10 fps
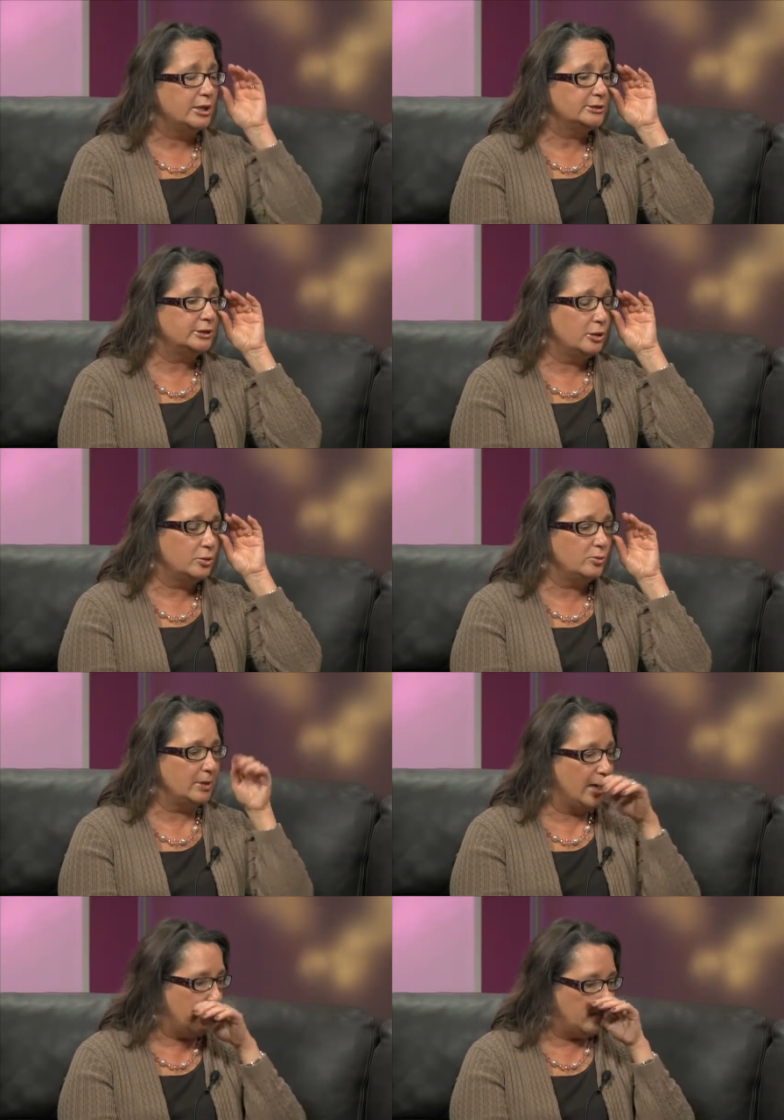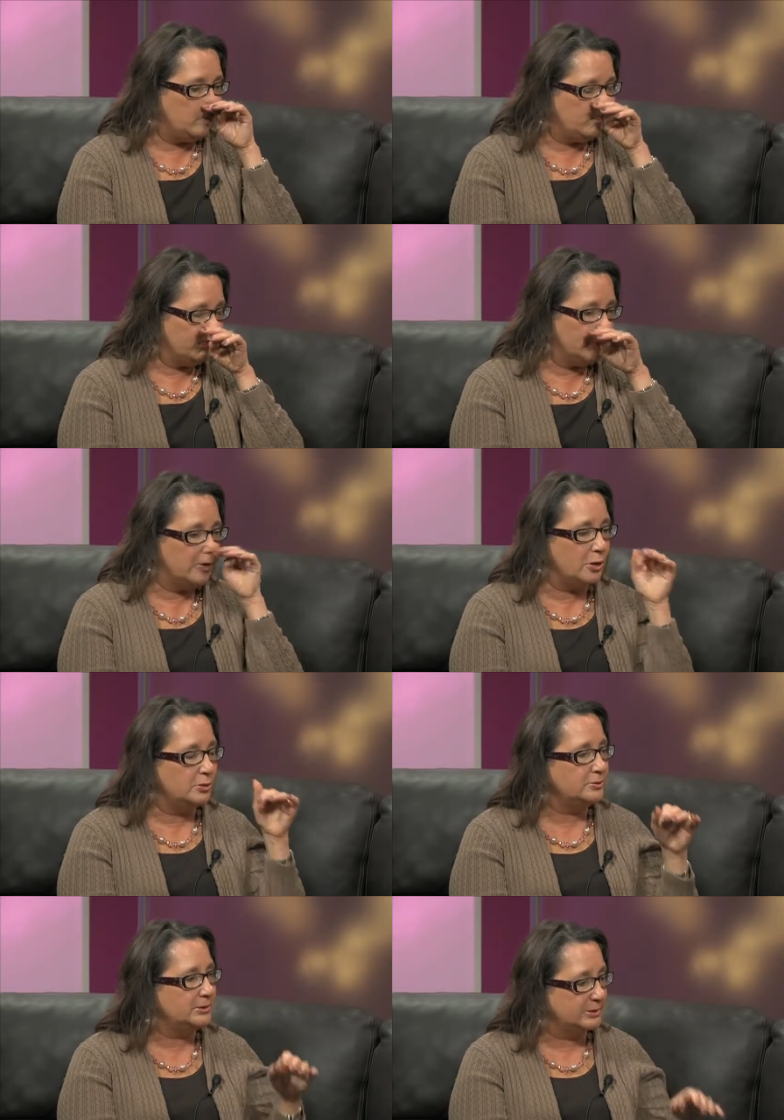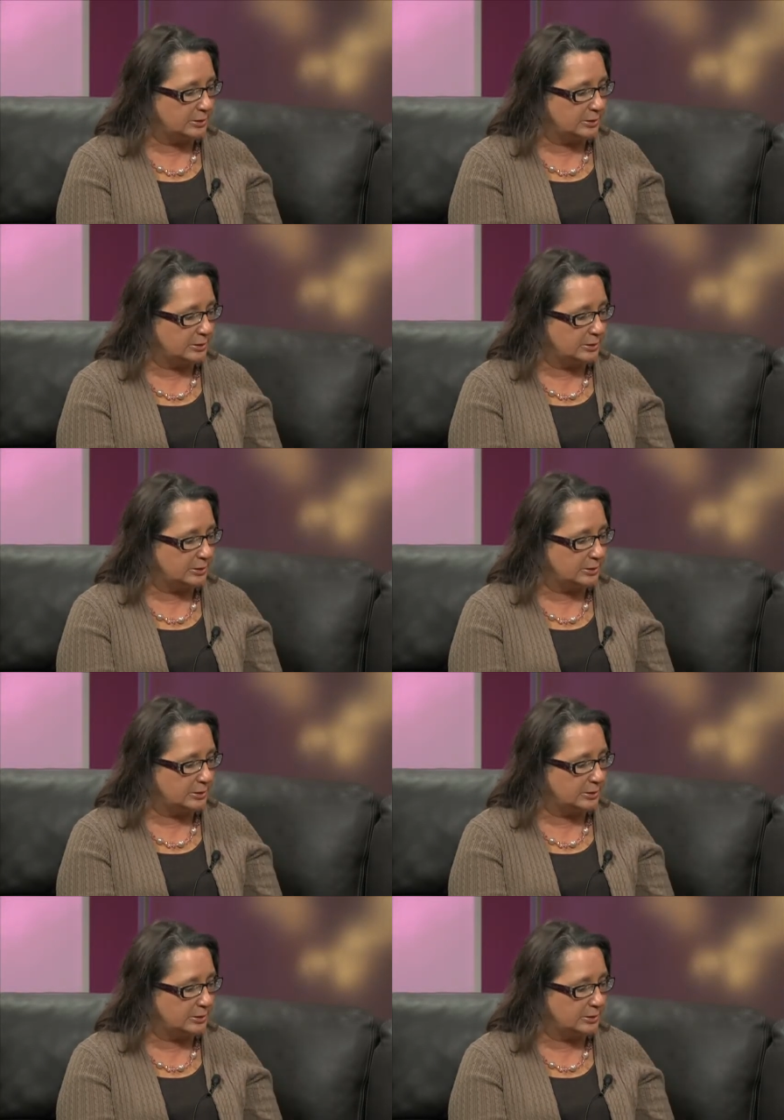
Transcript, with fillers: So um, those